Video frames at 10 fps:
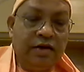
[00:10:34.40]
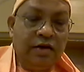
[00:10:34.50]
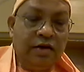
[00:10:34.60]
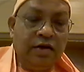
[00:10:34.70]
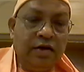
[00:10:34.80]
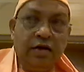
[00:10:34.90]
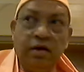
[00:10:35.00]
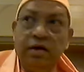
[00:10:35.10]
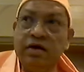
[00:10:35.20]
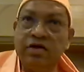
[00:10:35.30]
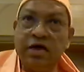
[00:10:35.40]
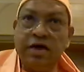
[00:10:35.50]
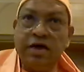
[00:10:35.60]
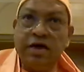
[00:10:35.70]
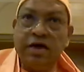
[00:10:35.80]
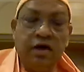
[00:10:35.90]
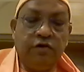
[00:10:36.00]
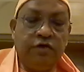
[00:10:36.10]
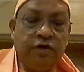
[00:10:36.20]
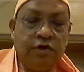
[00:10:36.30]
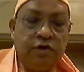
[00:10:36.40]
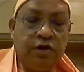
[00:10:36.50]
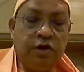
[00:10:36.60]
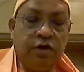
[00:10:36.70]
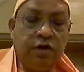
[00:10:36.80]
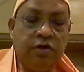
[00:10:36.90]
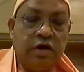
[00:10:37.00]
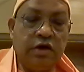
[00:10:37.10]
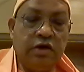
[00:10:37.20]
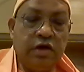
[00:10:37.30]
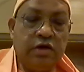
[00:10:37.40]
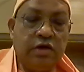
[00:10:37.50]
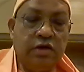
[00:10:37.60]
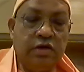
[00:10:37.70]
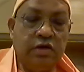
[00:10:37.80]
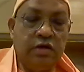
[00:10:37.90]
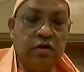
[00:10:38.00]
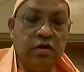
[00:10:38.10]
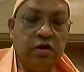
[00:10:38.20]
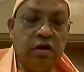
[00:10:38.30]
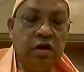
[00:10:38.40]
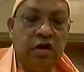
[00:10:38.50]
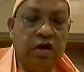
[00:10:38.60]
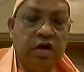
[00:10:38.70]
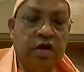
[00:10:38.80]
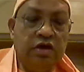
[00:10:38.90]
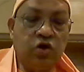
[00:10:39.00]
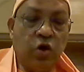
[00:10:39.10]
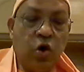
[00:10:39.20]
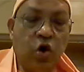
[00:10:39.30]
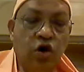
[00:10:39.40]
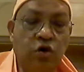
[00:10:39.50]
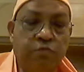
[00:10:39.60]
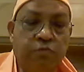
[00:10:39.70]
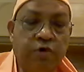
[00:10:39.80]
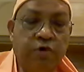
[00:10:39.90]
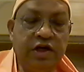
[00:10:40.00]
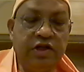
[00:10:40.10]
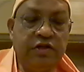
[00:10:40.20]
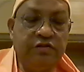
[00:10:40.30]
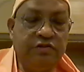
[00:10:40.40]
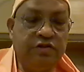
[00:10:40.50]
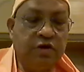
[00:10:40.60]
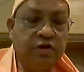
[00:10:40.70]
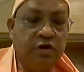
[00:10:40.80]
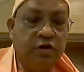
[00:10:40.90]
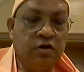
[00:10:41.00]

that in the second line of this, in the translation, is all pervasive.